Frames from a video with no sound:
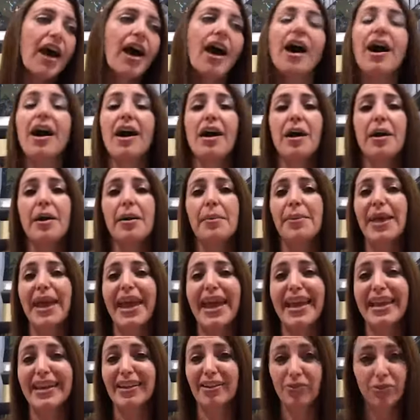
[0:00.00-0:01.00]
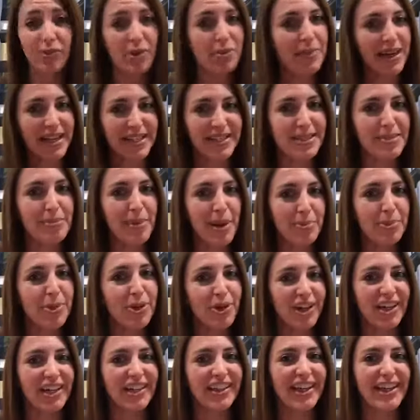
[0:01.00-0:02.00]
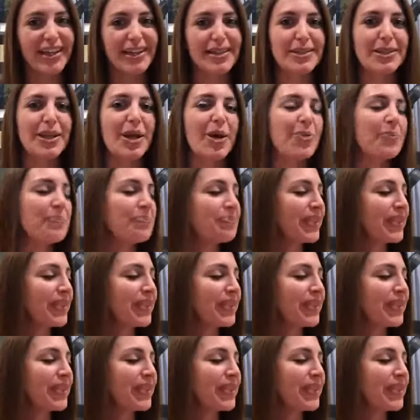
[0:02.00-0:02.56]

And if we mess them up, they're going to let us know.